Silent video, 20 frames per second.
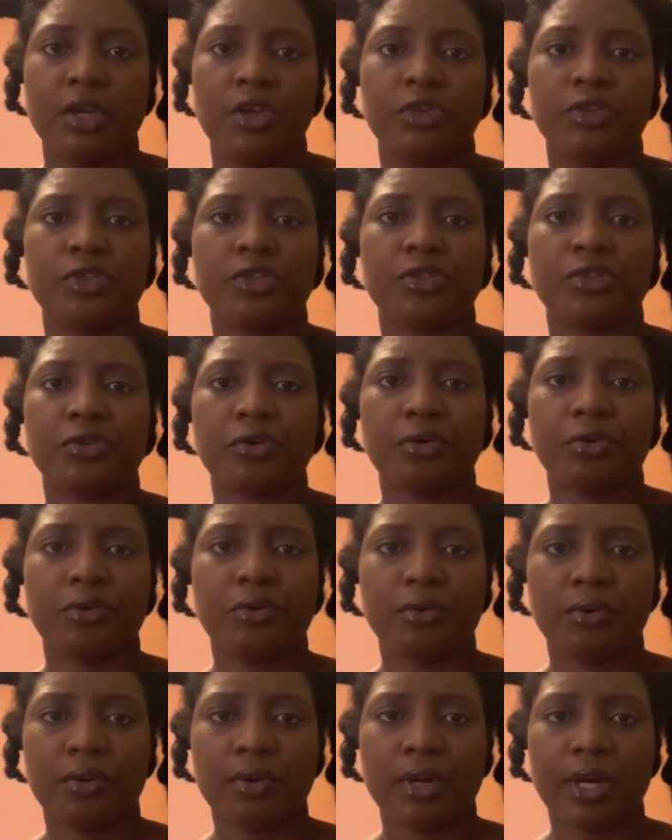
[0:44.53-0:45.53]

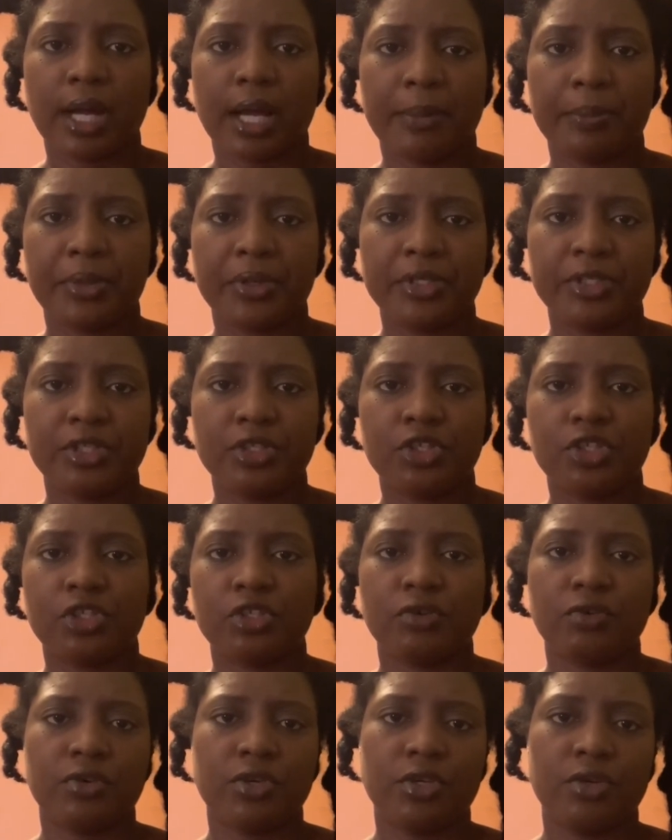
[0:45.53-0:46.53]
So I'm going to
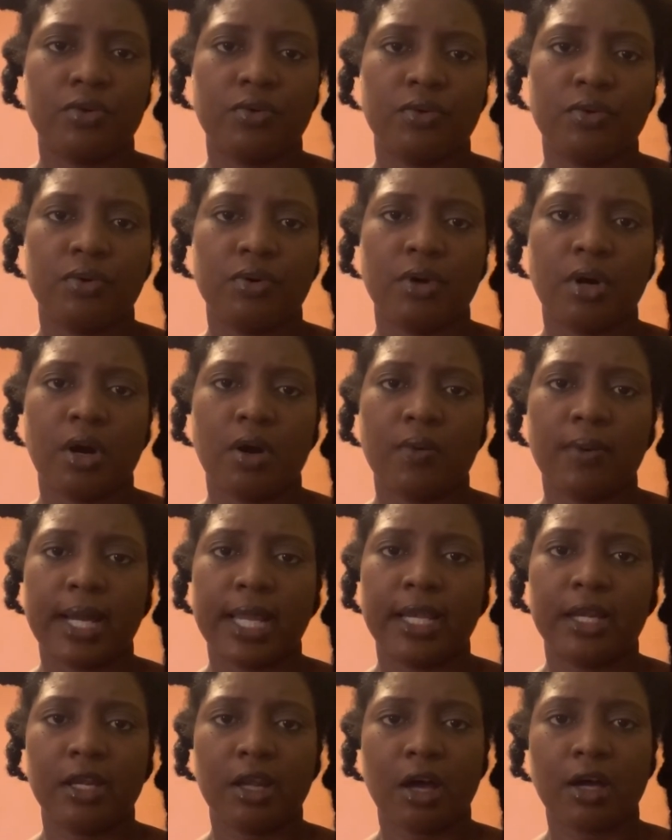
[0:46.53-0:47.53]
show you how I
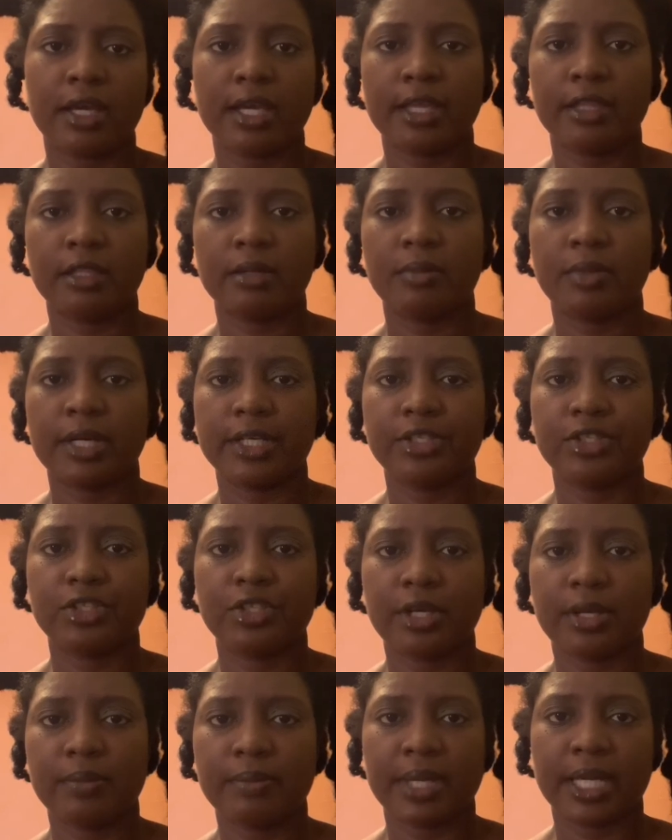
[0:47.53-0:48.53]
lock in the moisture
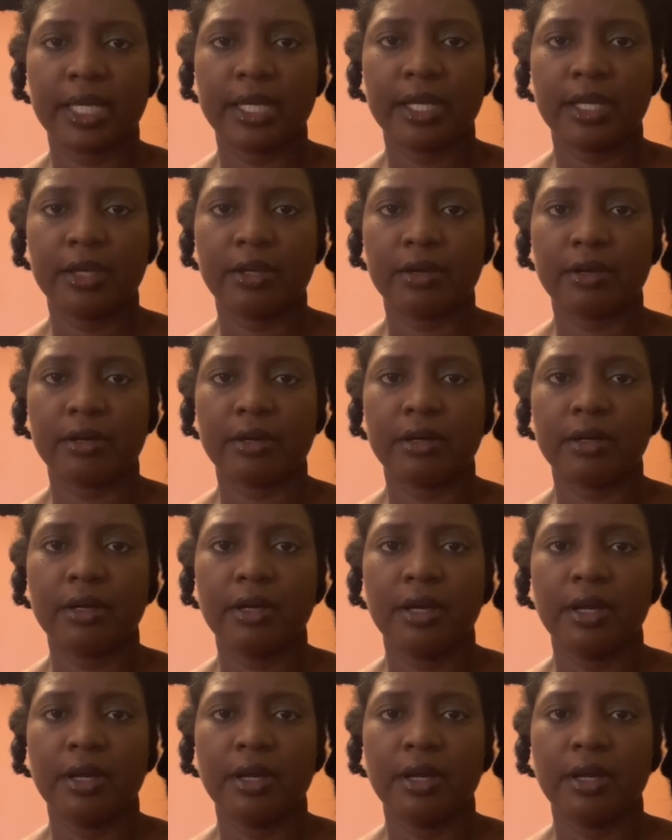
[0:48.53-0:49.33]
in my hair,